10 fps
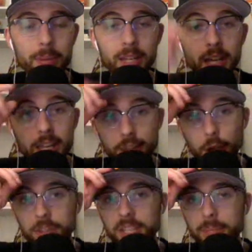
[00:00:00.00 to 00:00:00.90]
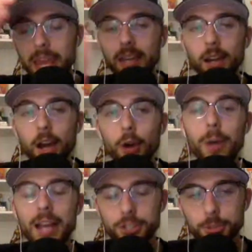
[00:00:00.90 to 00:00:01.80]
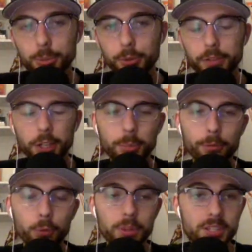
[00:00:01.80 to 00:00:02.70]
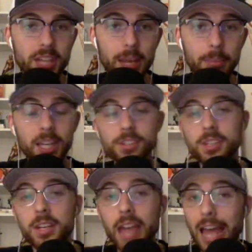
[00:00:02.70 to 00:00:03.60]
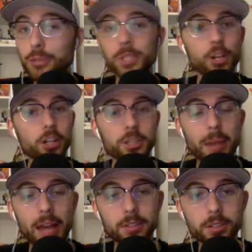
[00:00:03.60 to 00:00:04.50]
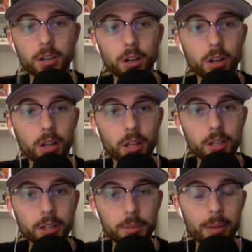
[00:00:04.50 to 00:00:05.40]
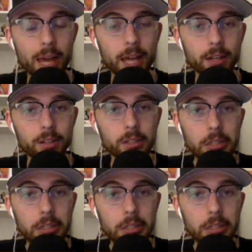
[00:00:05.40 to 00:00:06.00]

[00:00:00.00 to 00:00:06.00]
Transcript: But the O's did make a roster move here before this game because, as we talked about on the pod